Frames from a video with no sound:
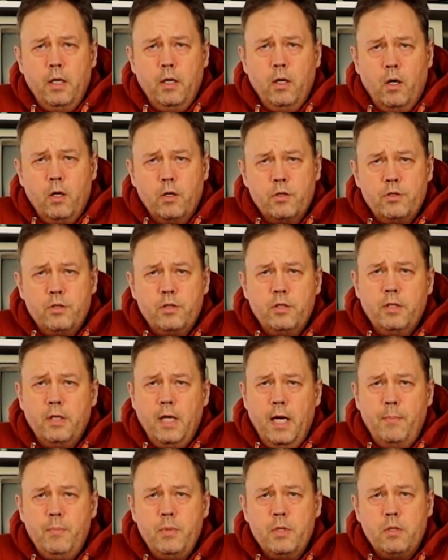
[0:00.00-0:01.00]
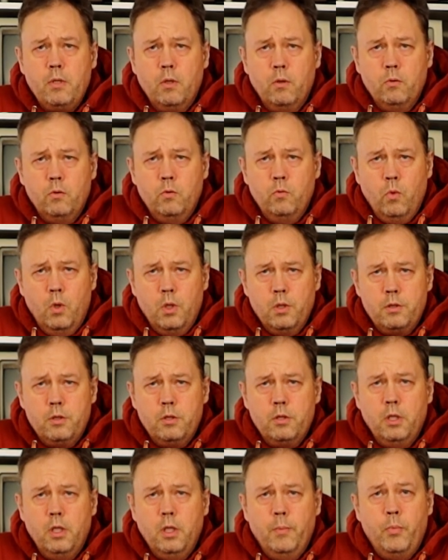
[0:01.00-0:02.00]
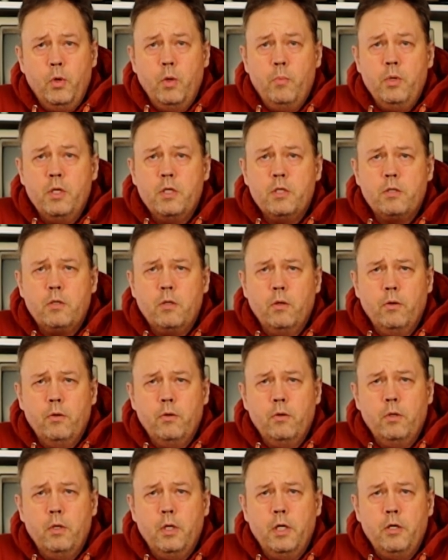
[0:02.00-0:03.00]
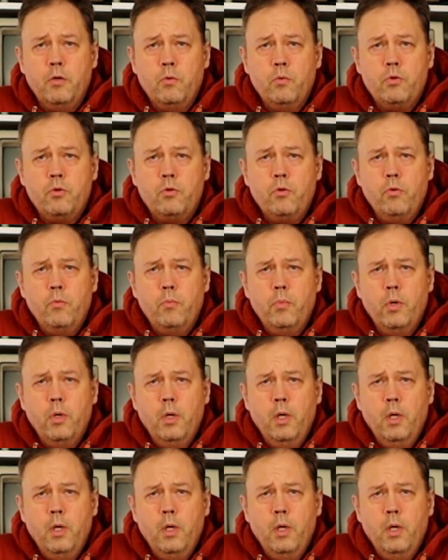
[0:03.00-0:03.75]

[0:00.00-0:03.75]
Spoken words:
last episode was published on YouTube,